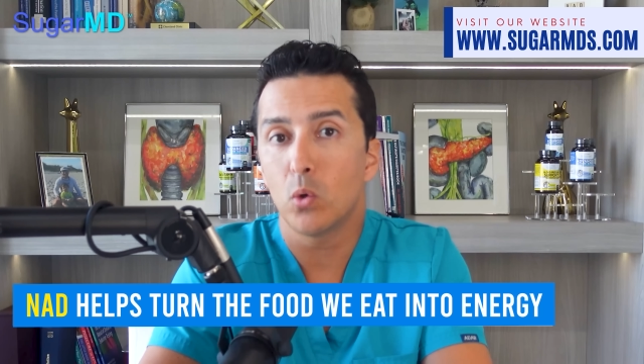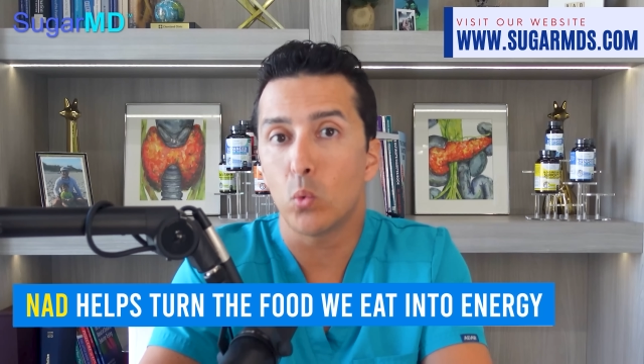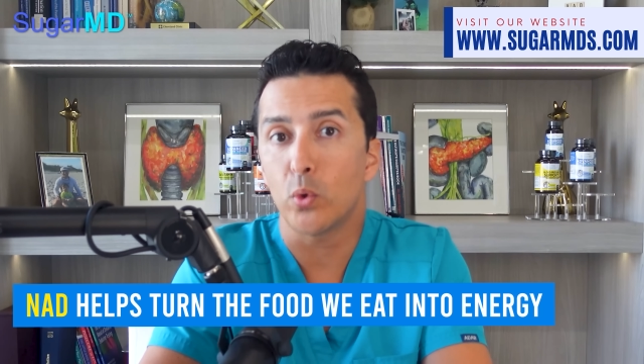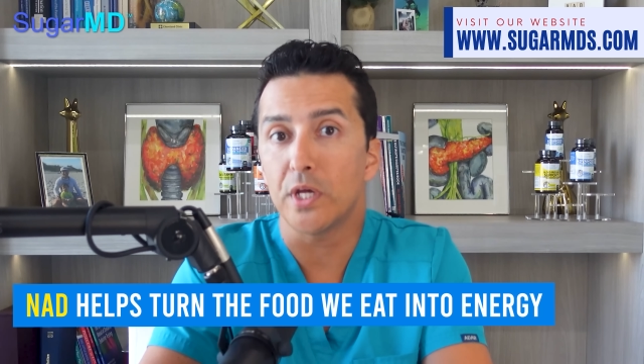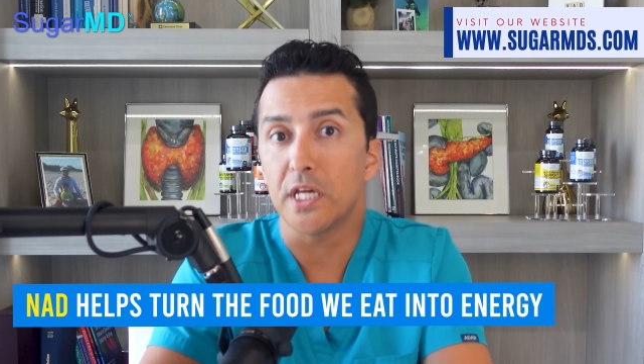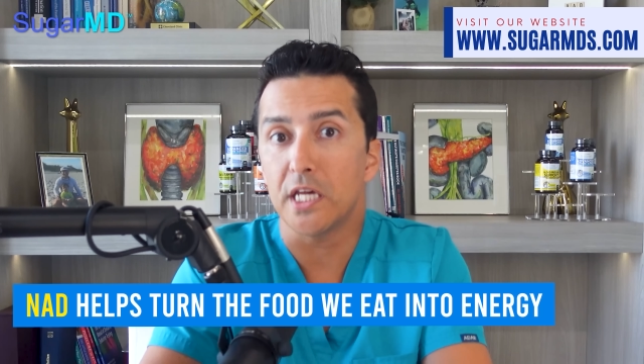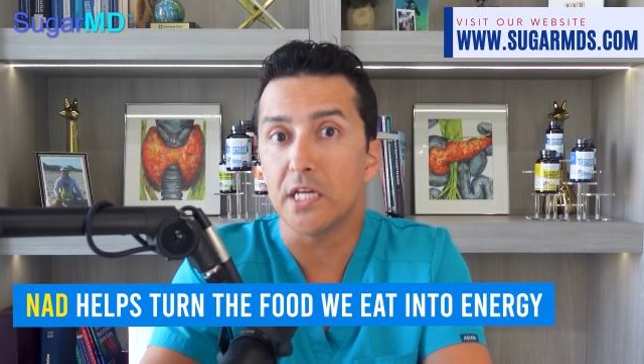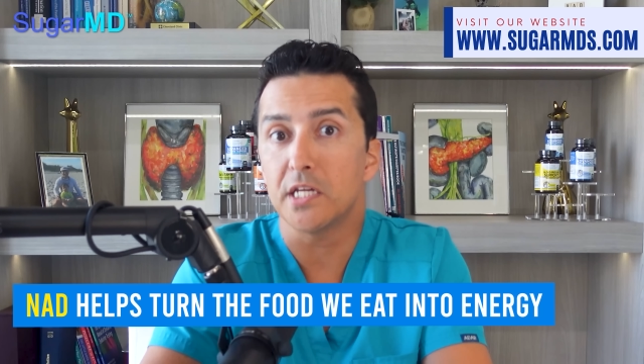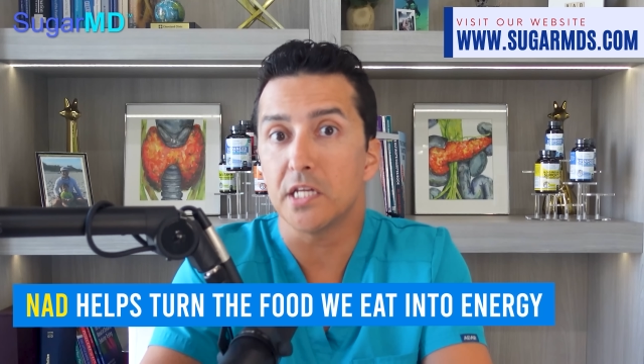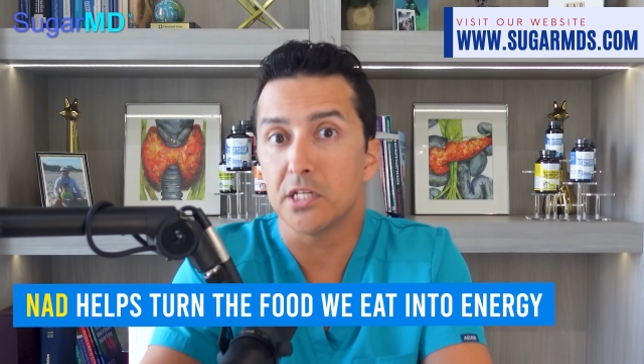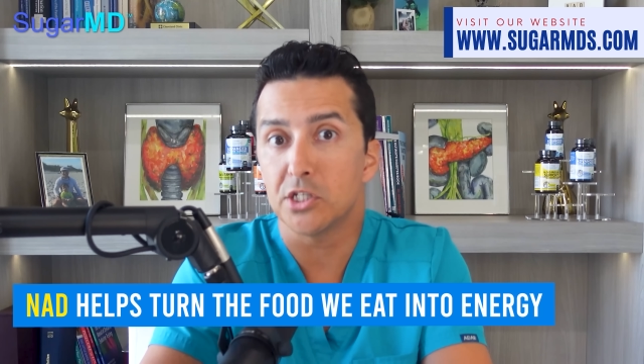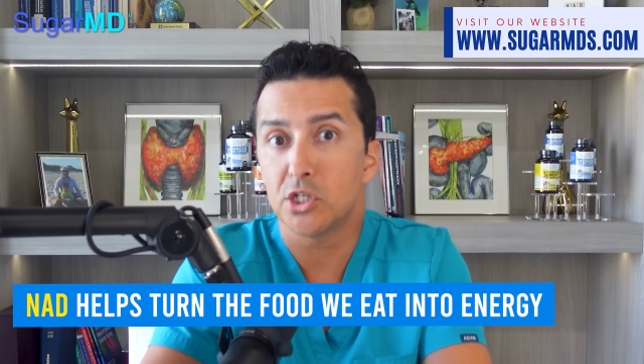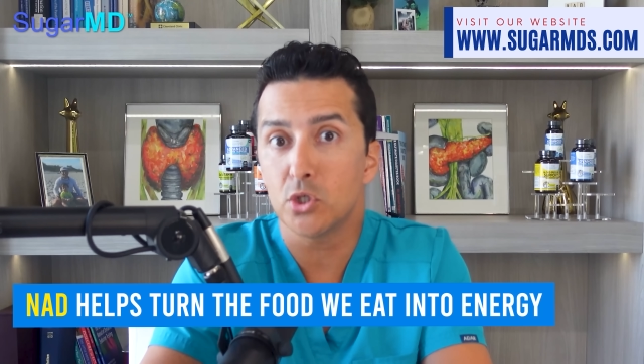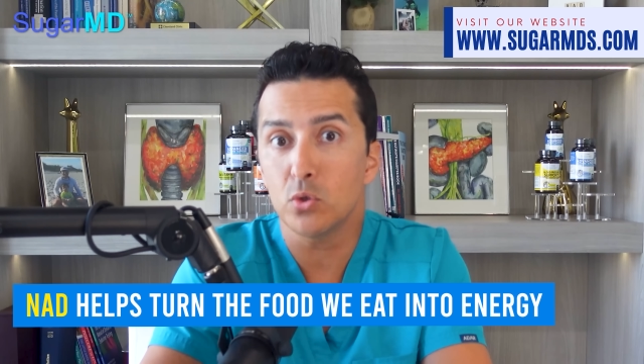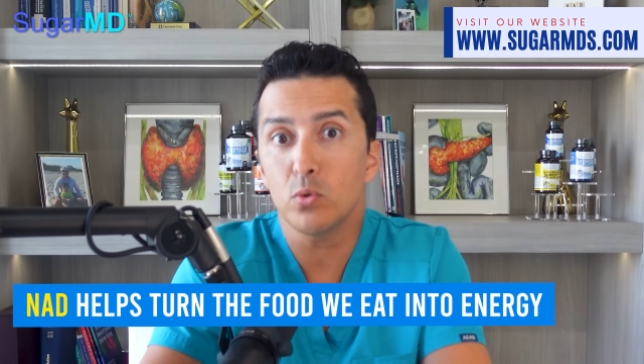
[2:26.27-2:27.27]
we eat
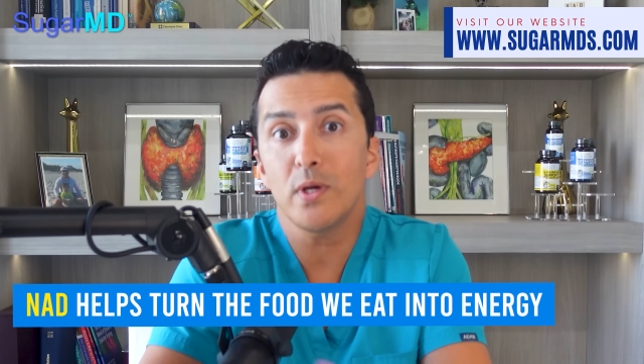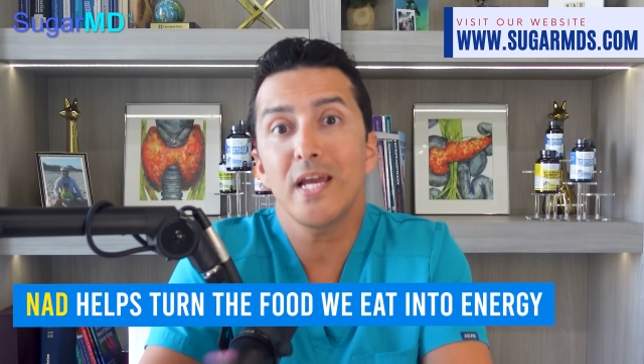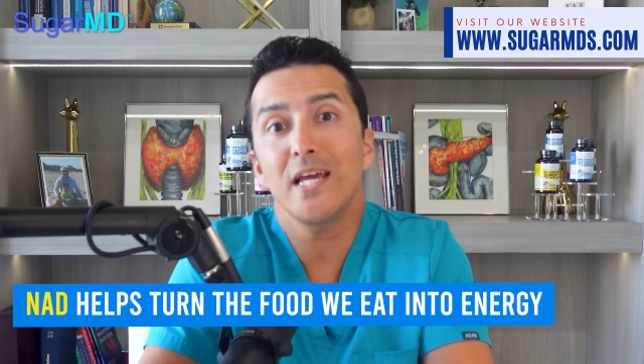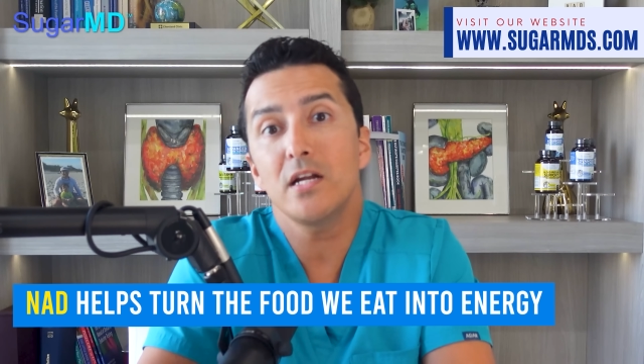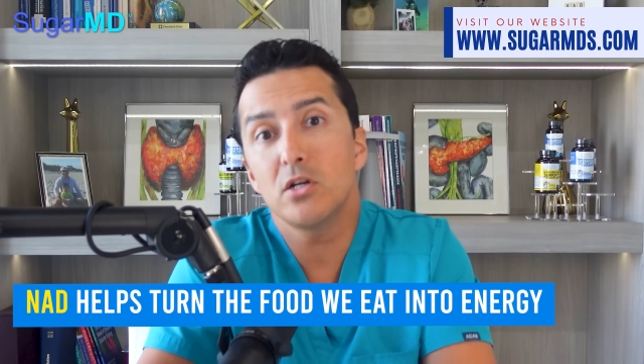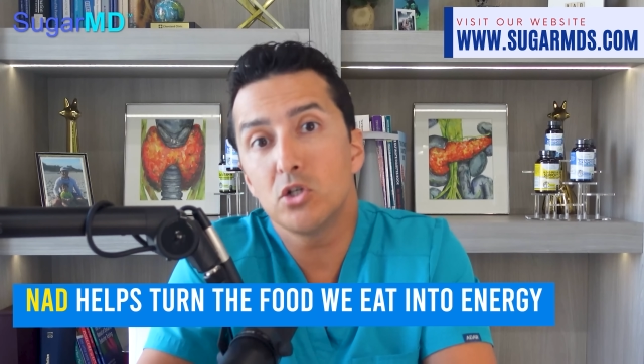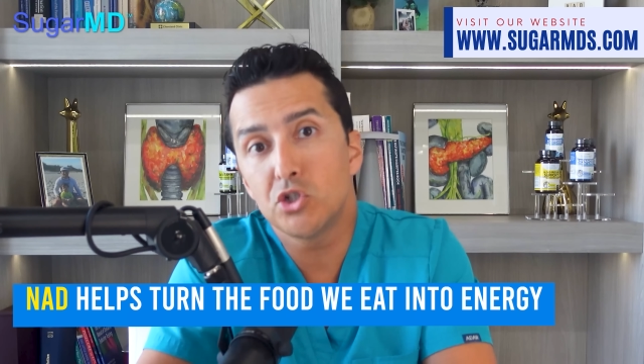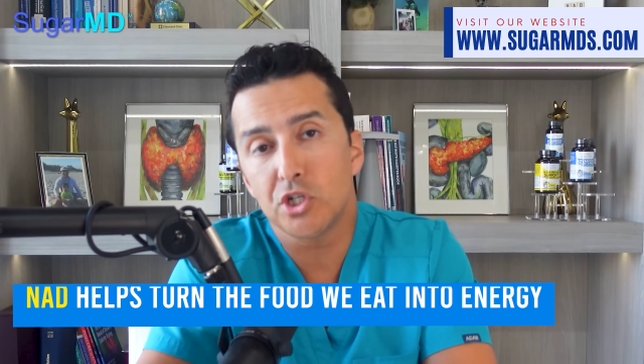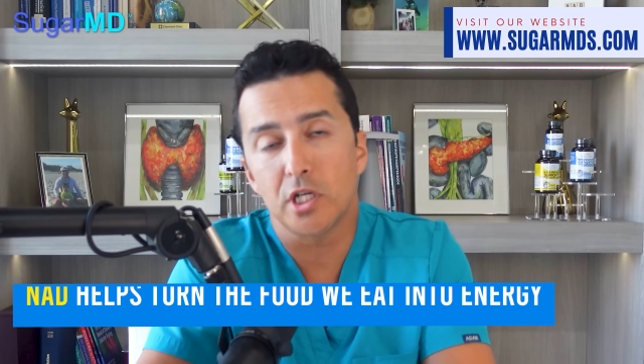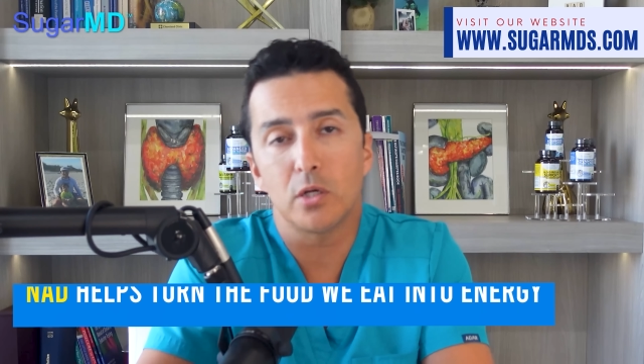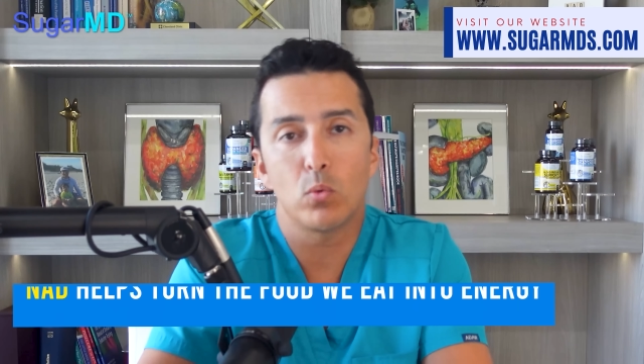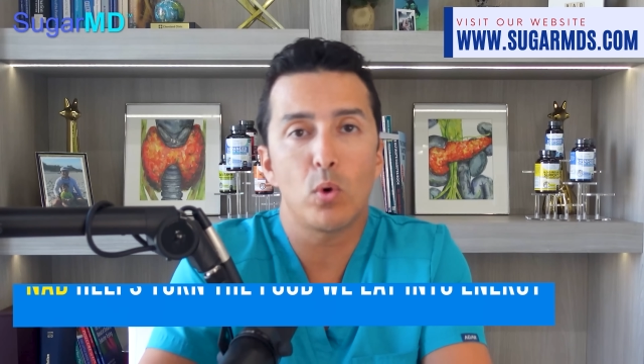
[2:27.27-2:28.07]
into energy,